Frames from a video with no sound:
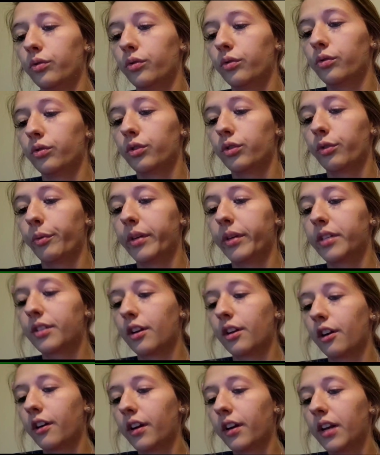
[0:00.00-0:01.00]
So we
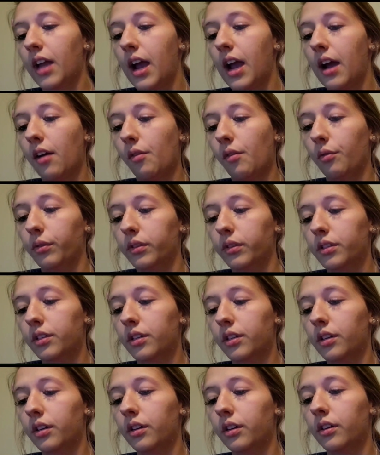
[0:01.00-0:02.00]
started
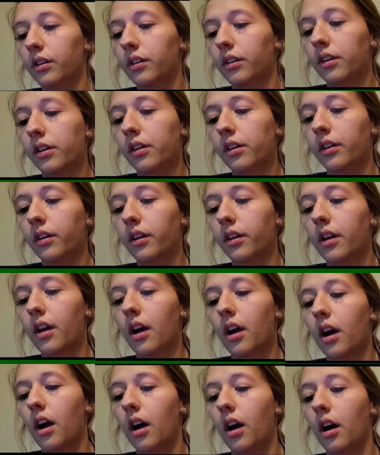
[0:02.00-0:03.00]
out
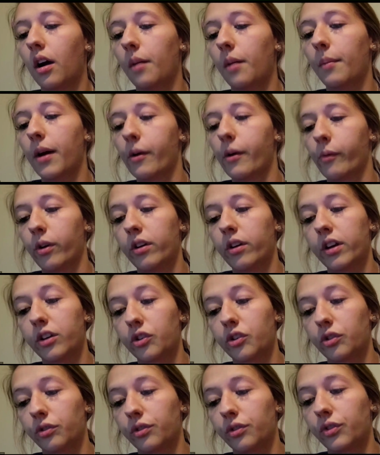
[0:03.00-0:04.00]
our
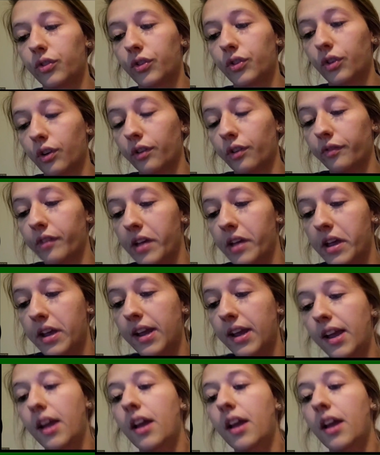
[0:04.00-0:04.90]
initial survey